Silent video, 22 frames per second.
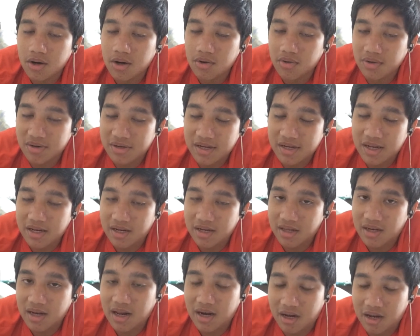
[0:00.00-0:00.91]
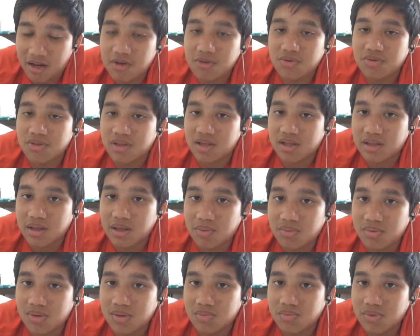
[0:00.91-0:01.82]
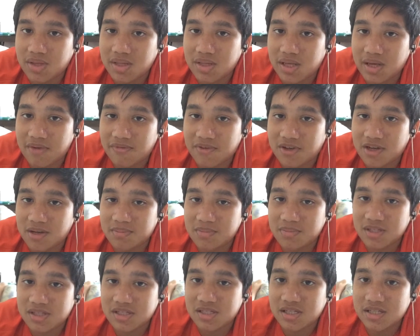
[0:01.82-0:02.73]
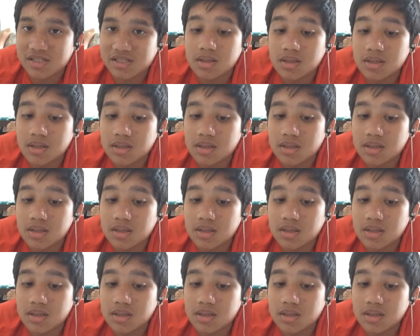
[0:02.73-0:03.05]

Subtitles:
retain it, and I do think they will win the FA Cup this season.